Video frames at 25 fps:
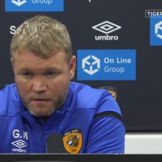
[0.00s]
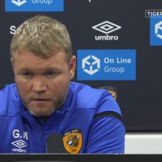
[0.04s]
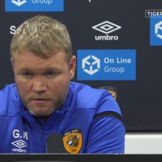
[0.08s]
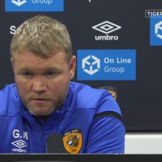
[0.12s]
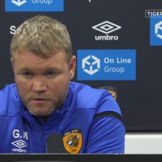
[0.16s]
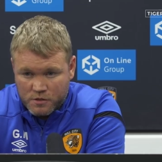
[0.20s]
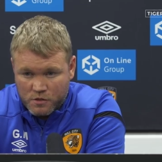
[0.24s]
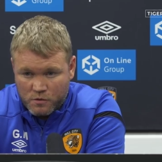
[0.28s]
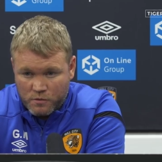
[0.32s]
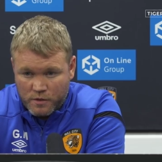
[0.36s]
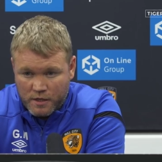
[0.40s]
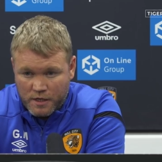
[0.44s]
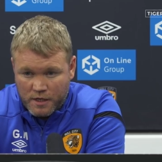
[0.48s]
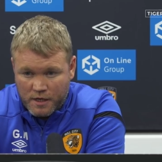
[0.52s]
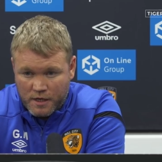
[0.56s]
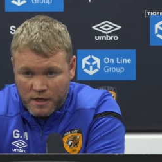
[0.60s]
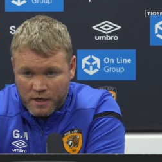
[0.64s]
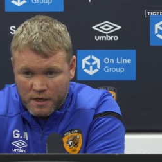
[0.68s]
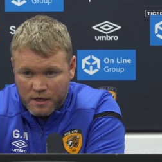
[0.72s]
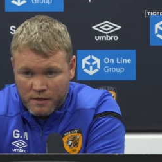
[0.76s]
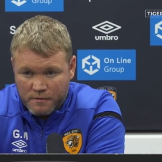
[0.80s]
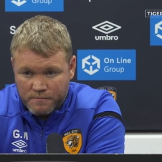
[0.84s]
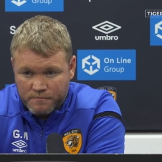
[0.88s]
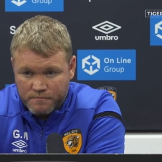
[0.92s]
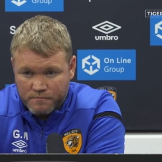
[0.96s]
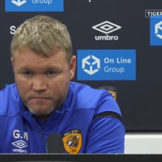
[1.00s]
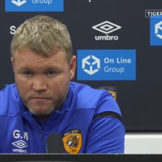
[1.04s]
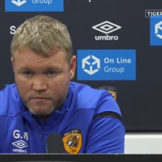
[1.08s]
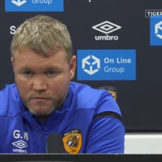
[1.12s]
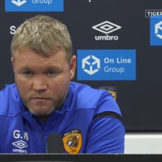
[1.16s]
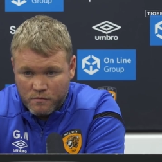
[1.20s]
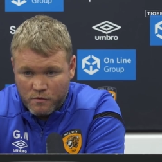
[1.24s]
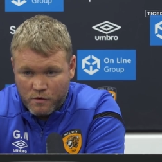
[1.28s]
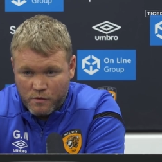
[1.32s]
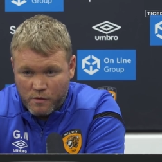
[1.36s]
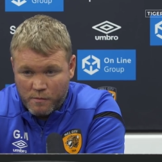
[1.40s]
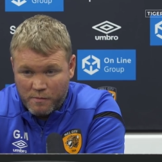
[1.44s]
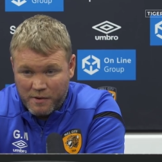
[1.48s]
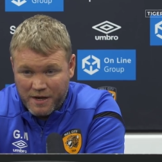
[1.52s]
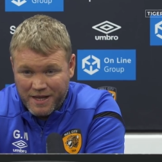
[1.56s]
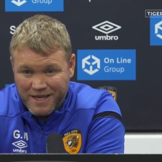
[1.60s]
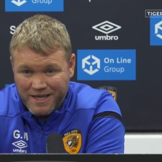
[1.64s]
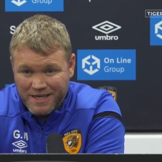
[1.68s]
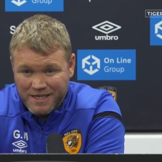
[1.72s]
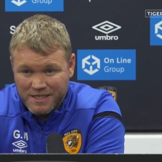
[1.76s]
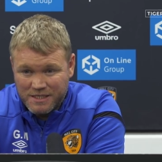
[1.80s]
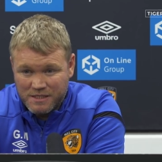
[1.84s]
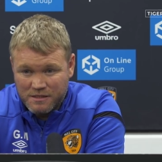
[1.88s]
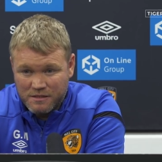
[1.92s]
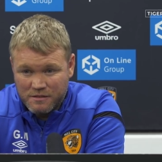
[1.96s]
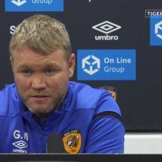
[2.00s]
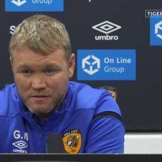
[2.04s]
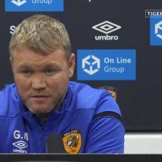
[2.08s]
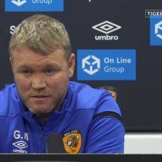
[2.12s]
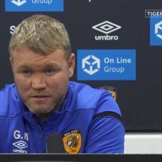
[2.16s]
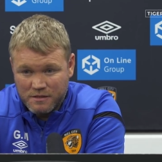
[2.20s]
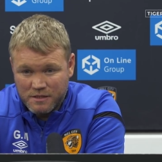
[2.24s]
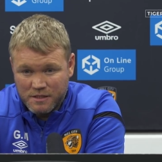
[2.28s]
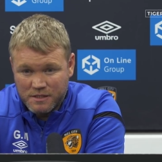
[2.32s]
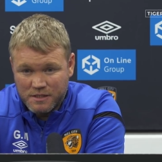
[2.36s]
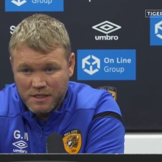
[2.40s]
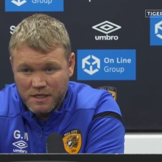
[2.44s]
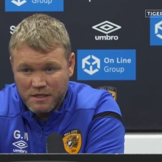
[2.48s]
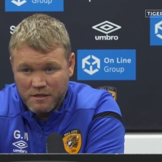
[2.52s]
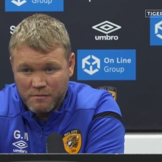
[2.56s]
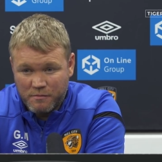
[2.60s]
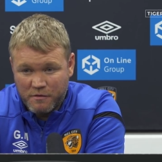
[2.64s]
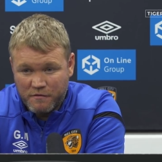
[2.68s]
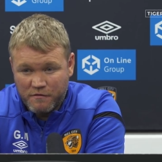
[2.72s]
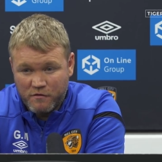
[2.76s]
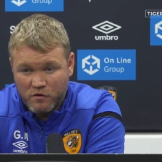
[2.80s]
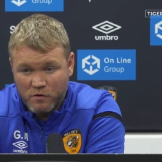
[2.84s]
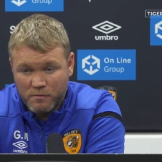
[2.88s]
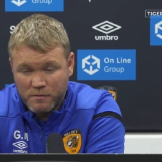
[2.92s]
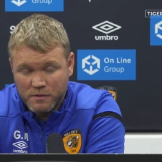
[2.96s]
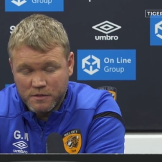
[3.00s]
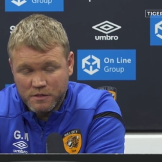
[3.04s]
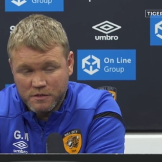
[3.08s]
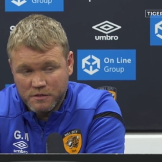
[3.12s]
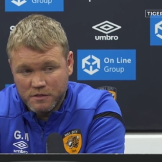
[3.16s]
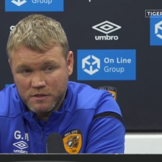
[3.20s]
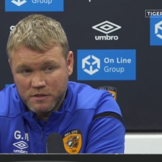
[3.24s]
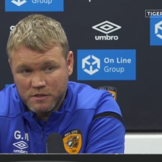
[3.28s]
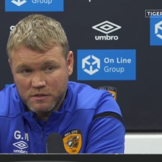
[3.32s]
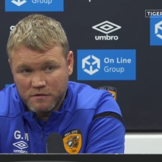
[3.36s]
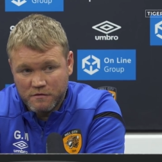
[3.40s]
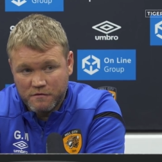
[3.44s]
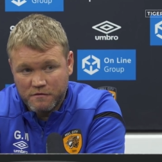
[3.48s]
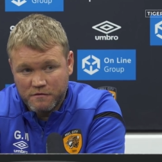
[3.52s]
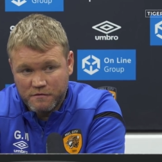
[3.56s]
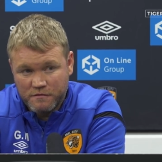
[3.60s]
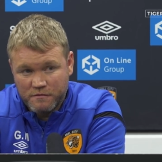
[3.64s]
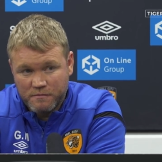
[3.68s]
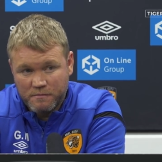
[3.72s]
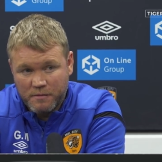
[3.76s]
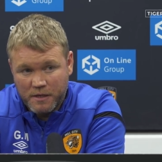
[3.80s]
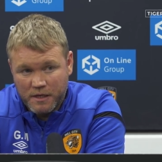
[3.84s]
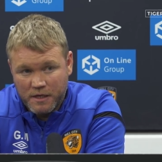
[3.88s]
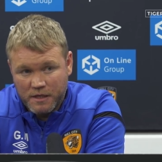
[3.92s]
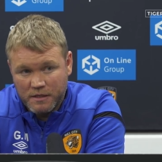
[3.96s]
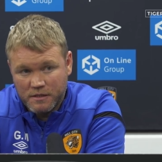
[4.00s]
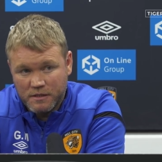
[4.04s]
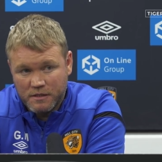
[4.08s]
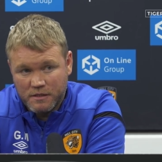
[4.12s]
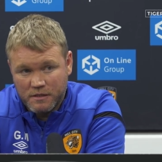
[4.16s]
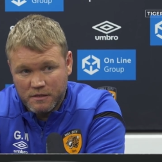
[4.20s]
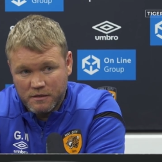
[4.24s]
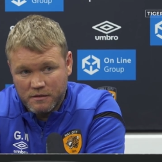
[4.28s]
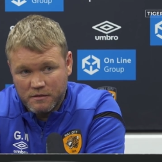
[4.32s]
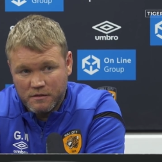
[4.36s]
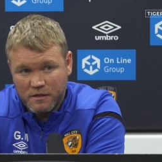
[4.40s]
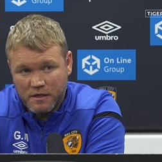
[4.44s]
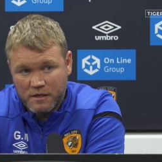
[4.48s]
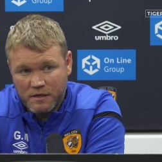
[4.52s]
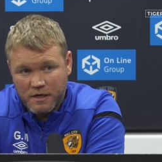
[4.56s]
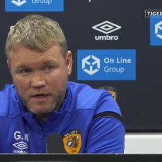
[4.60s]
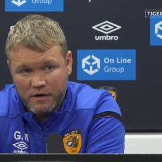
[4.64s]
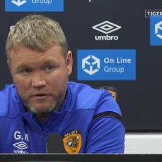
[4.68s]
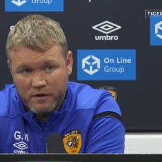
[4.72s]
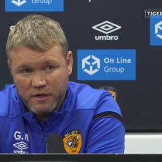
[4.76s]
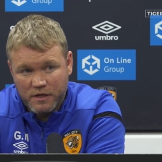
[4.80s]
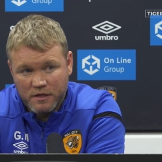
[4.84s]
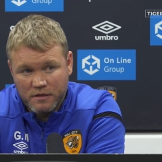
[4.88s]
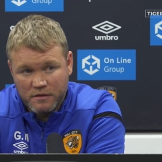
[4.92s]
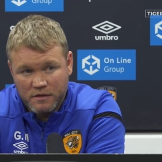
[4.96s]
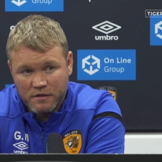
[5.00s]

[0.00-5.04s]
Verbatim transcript: So we were pleased to see the performances of Pennington and Eric in